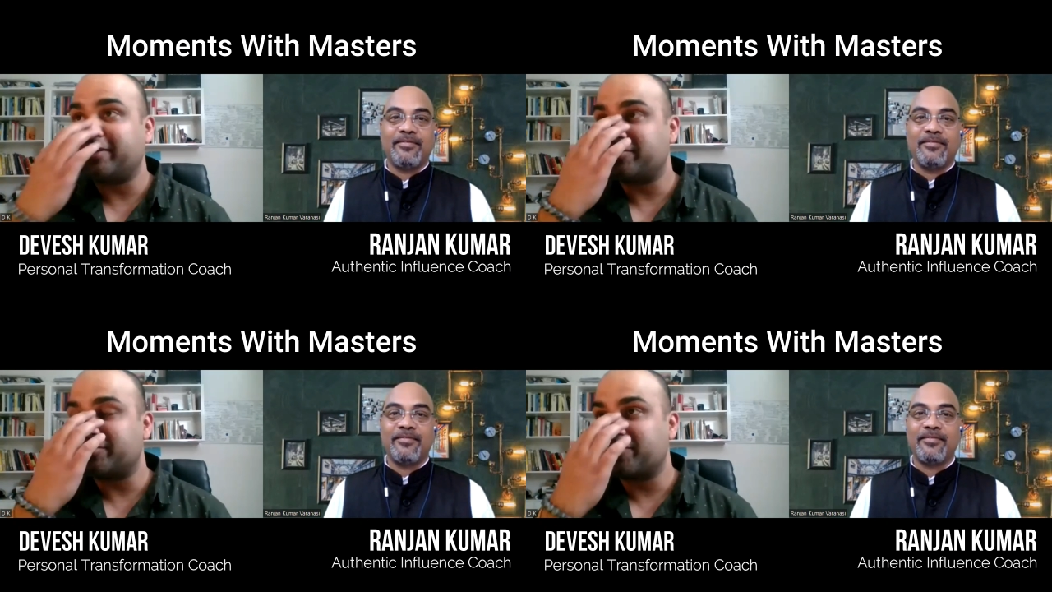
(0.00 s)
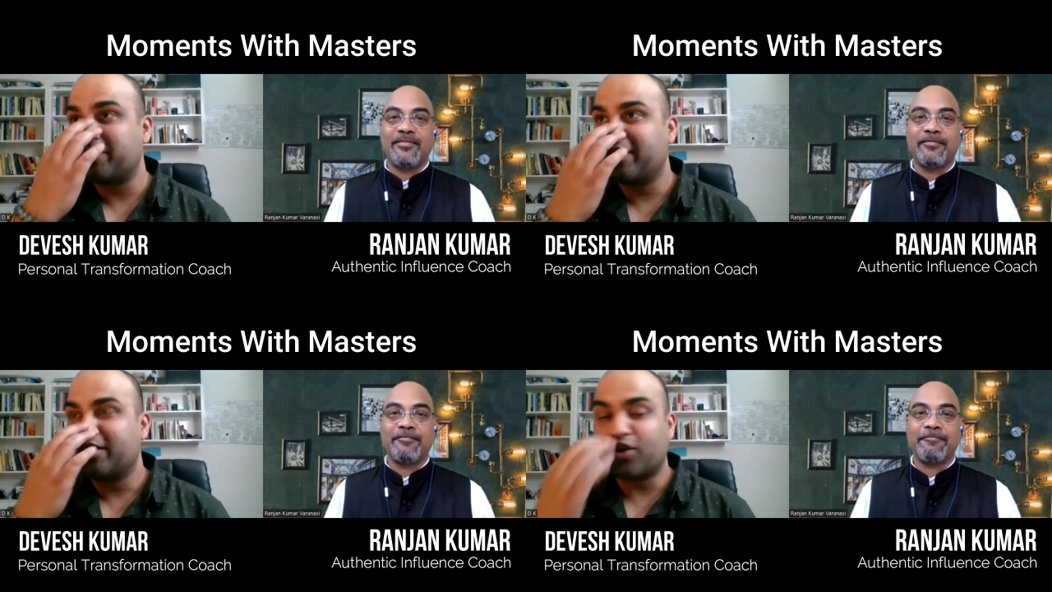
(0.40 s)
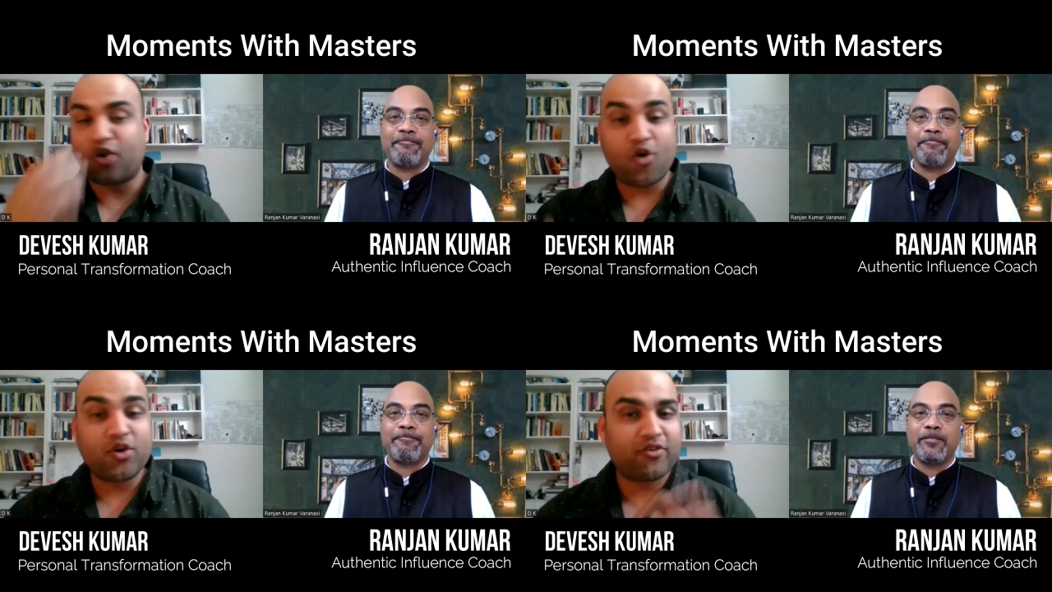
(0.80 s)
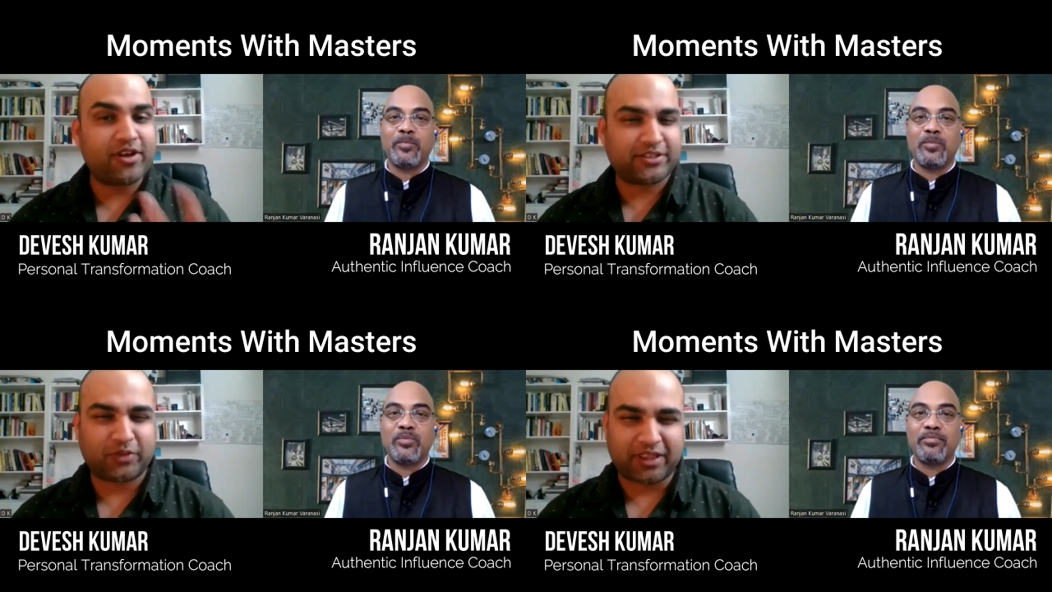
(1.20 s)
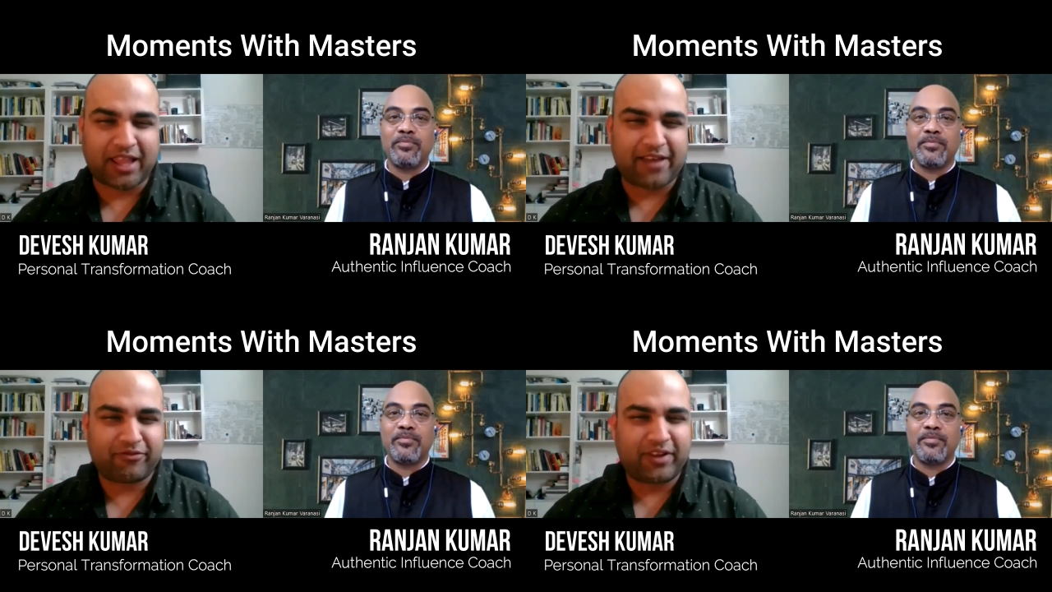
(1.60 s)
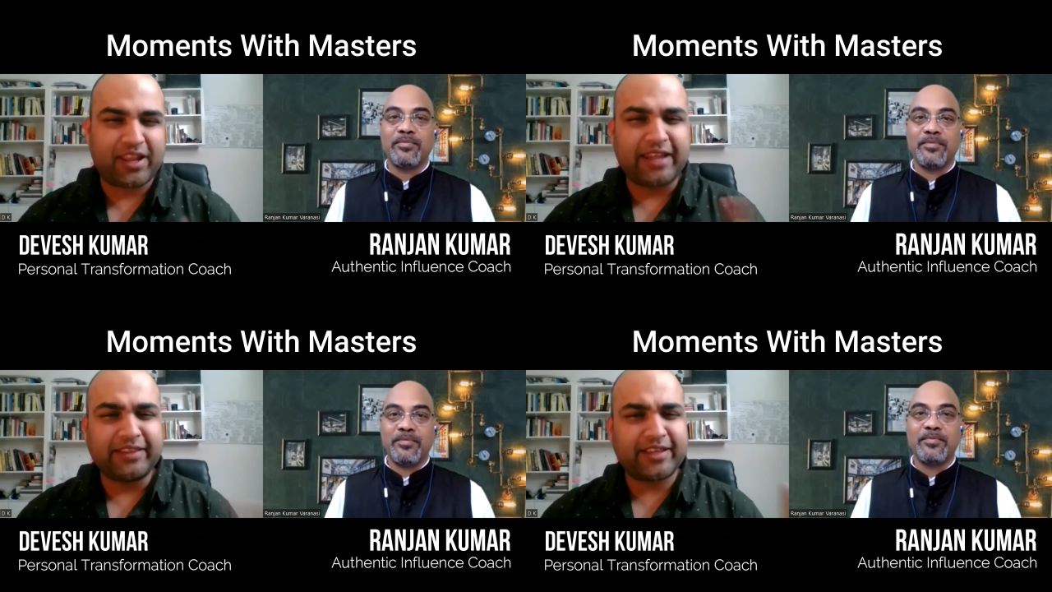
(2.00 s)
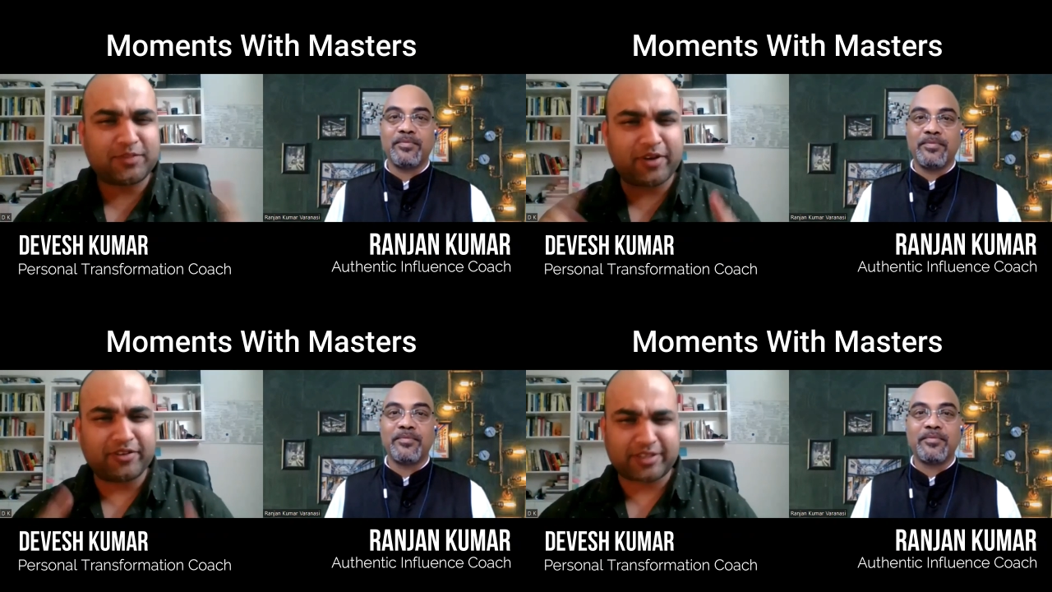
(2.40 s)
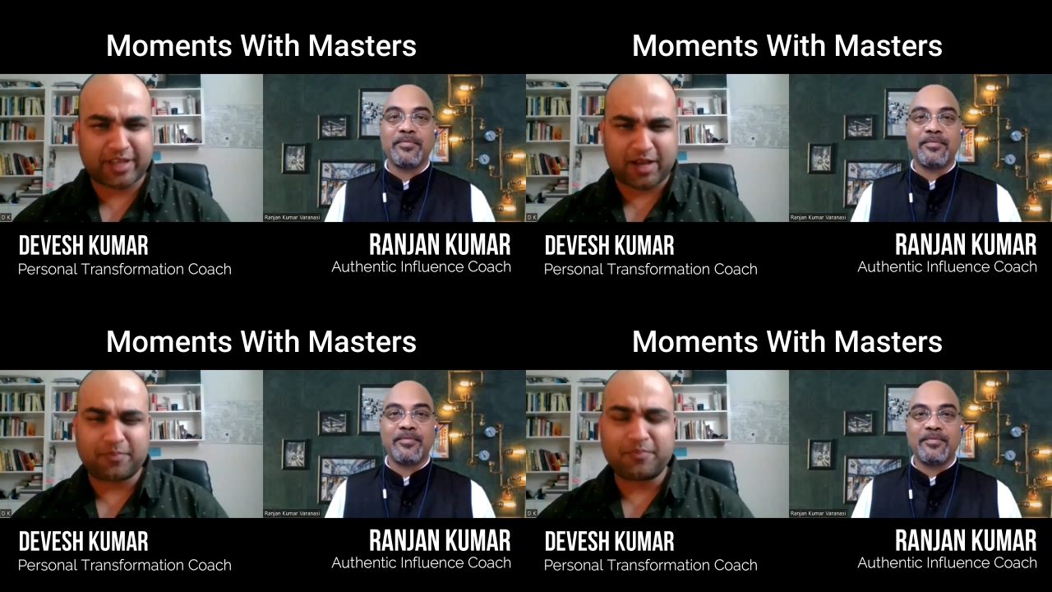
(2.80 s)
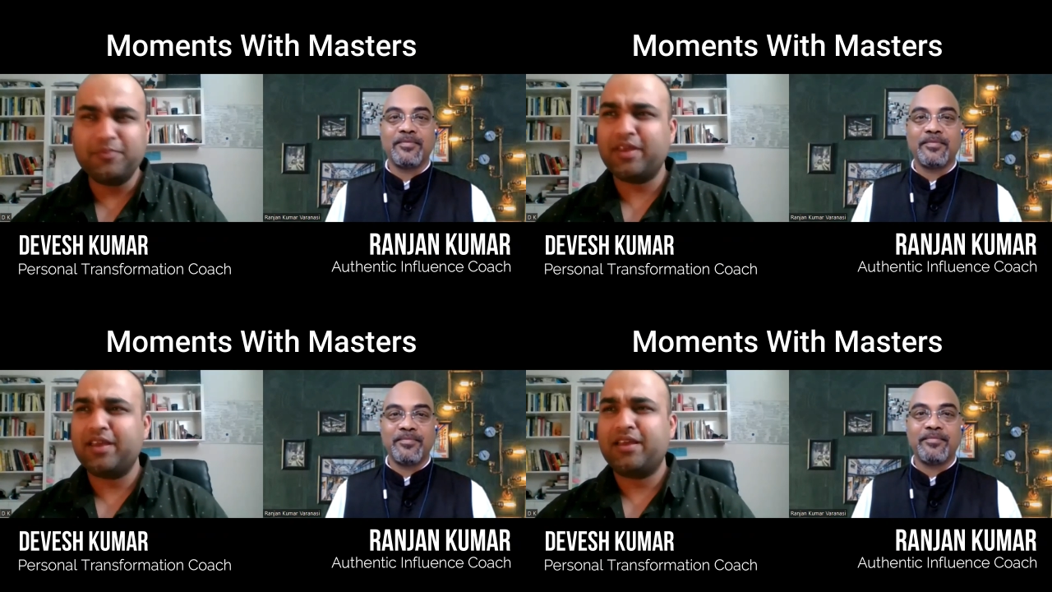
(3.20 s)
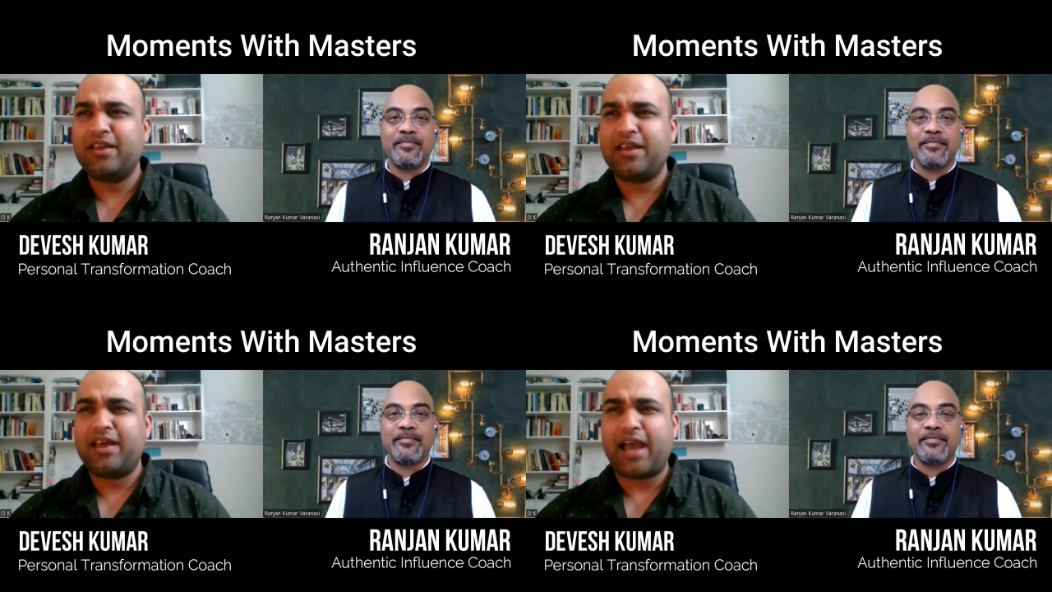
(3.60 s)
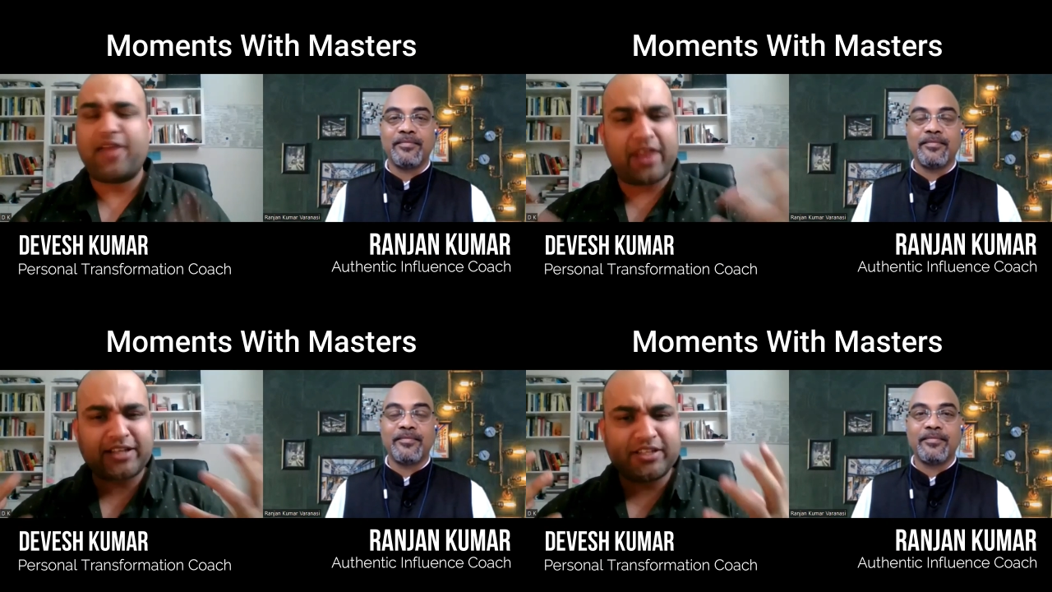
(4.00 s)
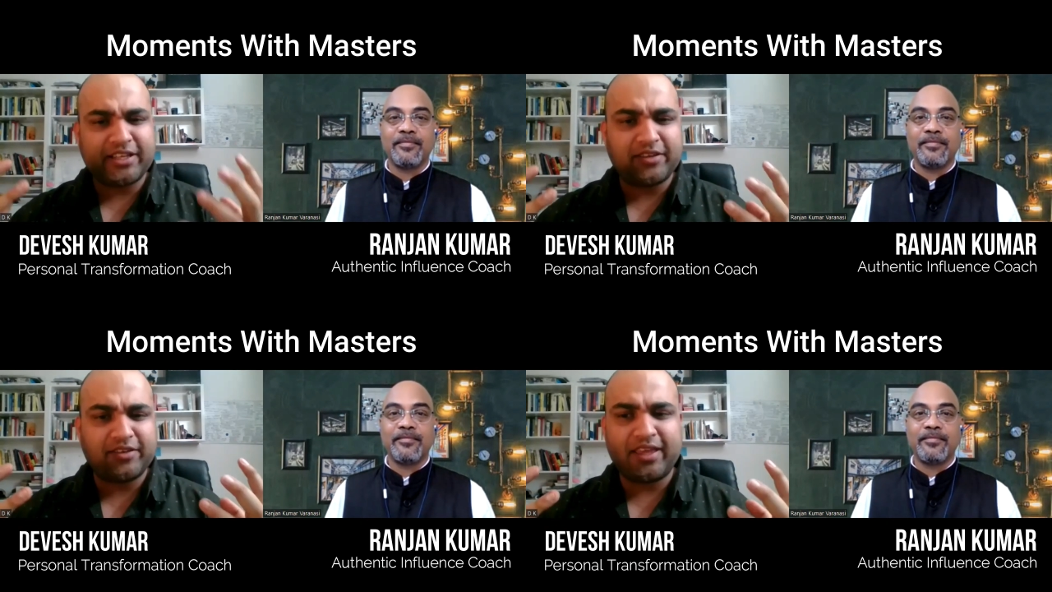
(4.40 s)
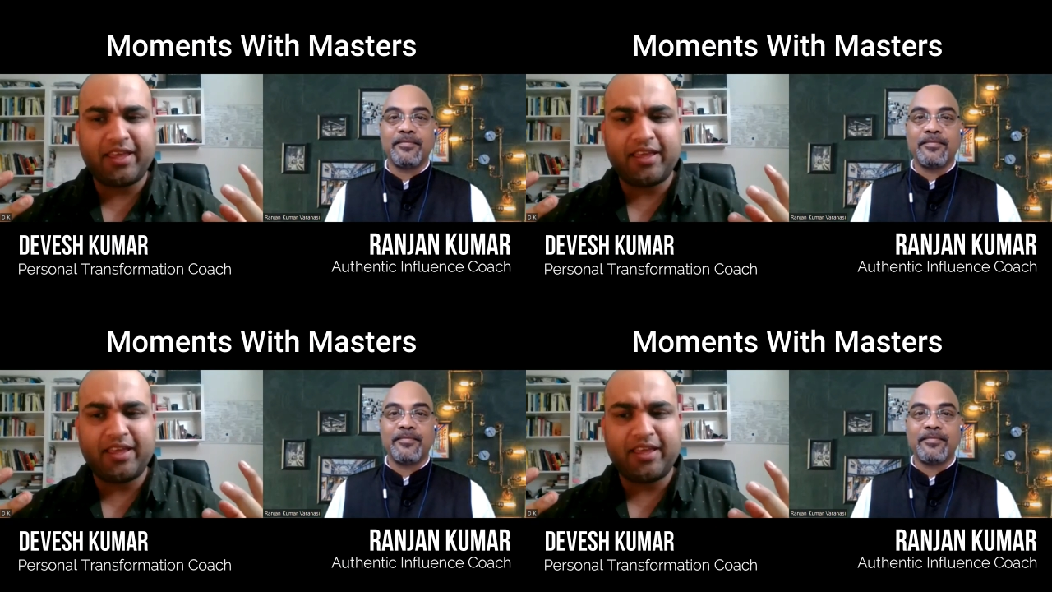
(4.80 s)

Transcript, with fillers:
Speaker 1: is co-creating with life, letting the experience come, and then actually